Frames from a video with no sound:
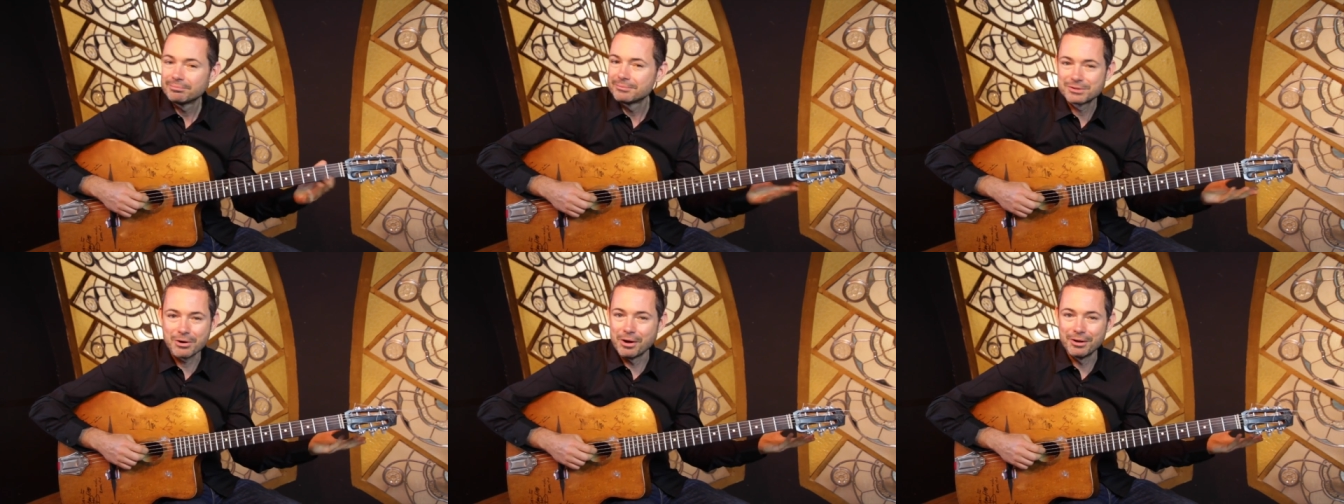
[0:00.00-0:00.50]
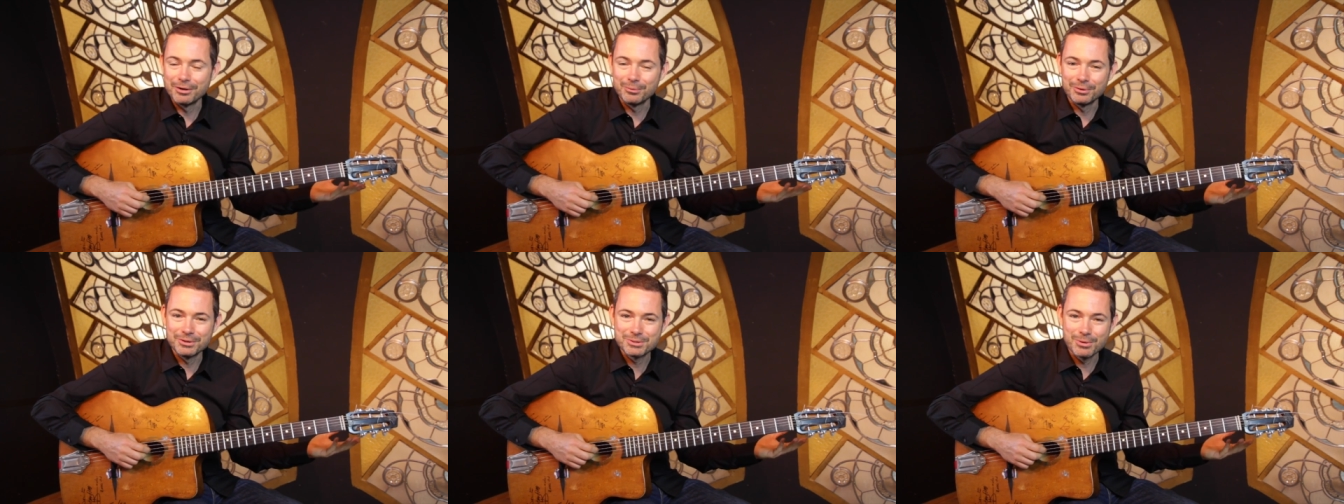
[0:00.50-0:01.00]
it's got another
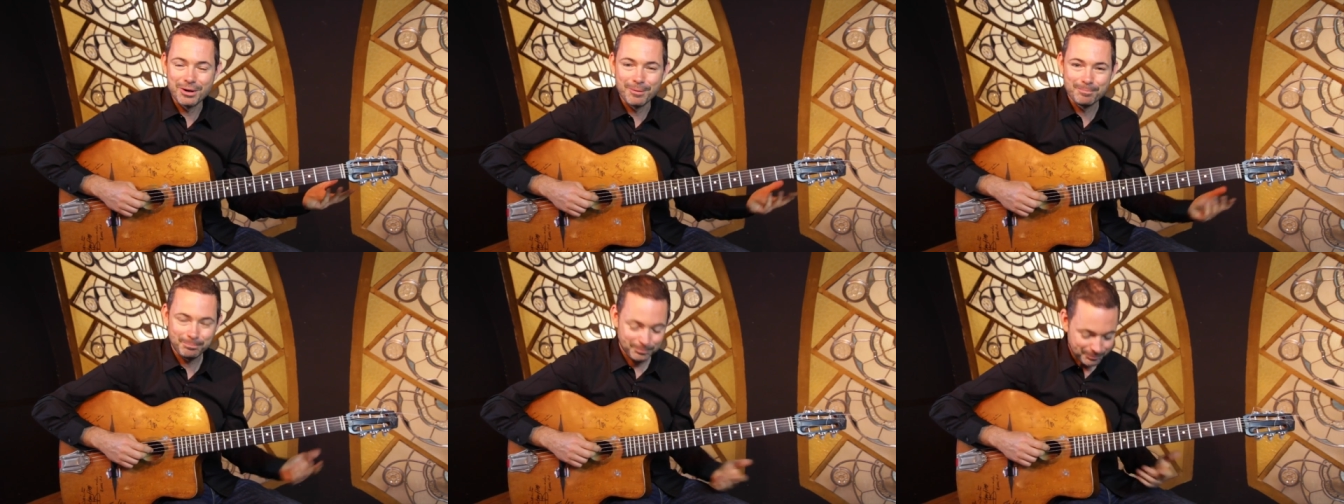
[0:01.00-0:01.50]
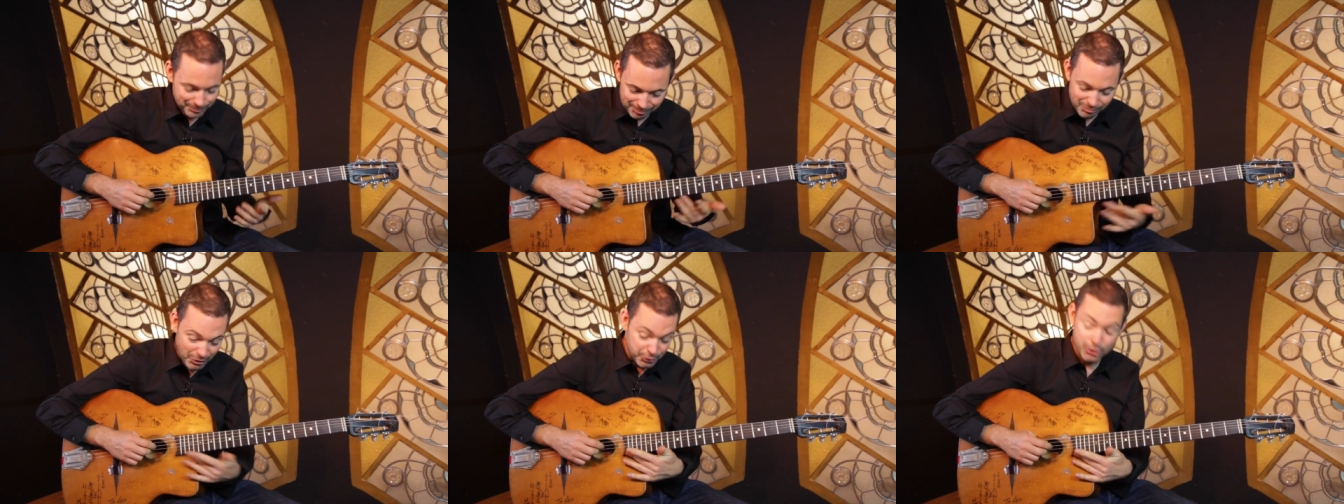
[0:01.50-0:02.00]
one as well.
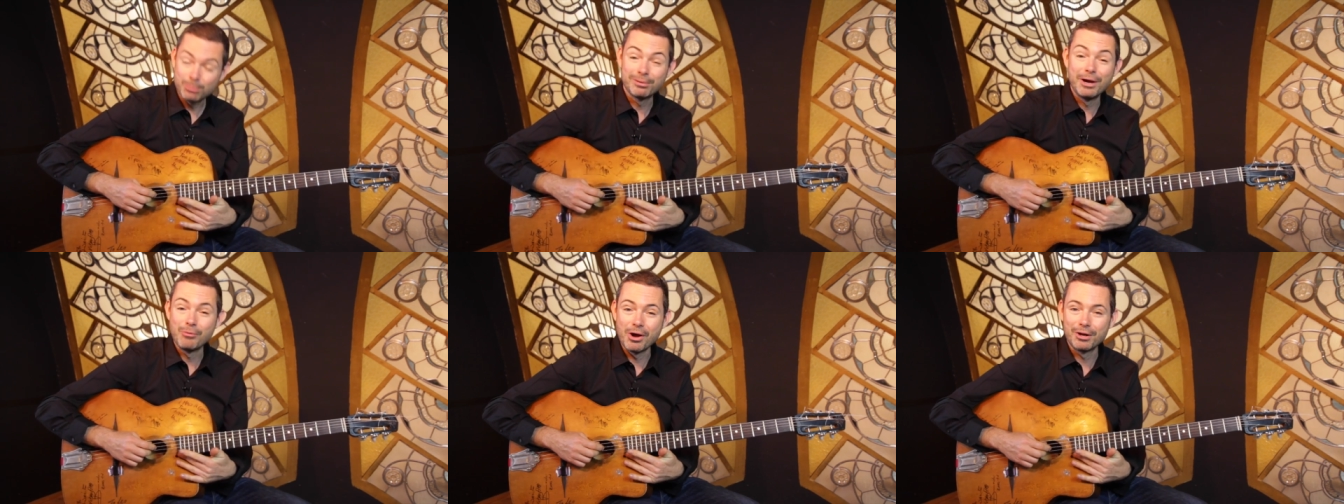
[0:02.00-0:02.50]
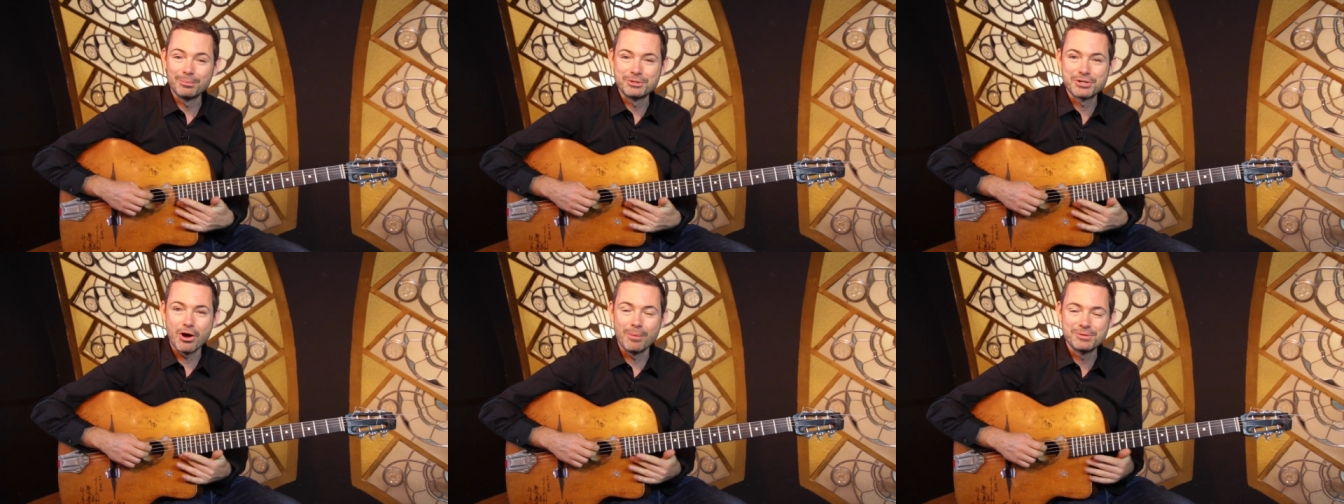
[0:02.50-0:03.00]
You could play it right up the
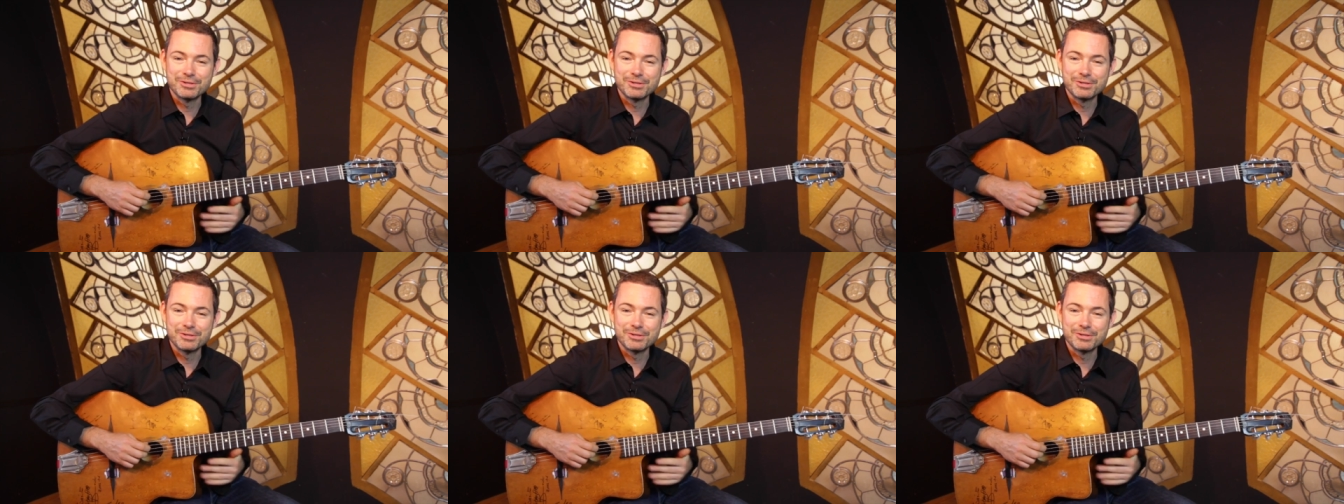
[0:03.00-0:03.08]
top.